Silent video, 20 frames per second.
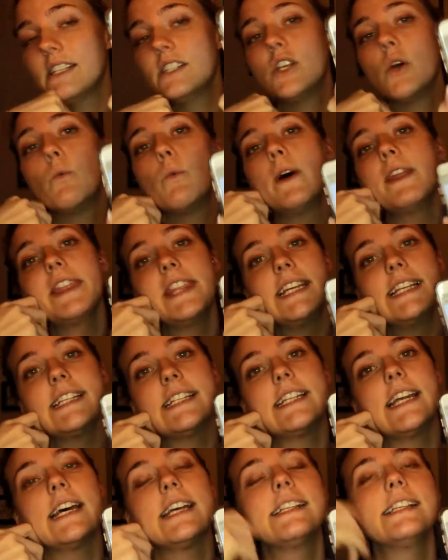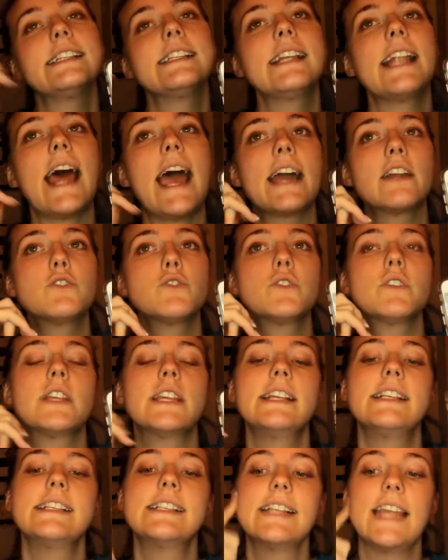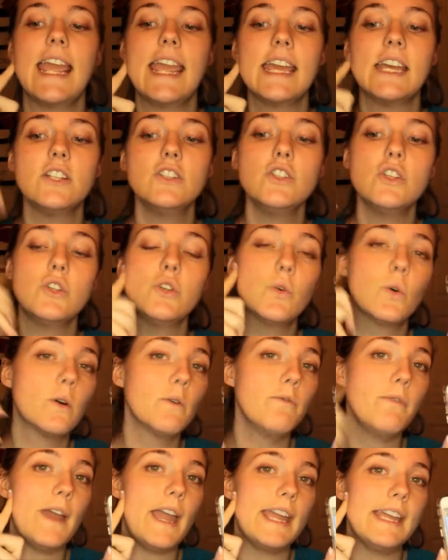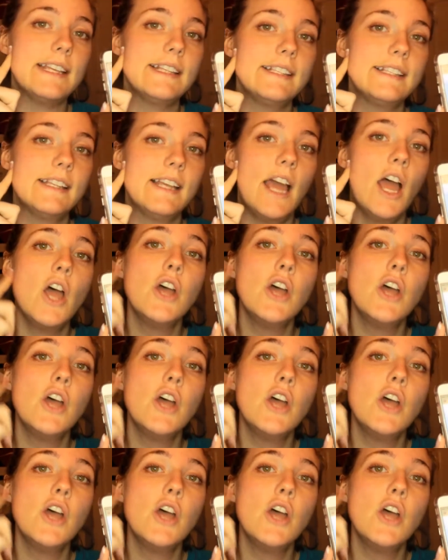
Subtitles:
So what this does is it actually scans your face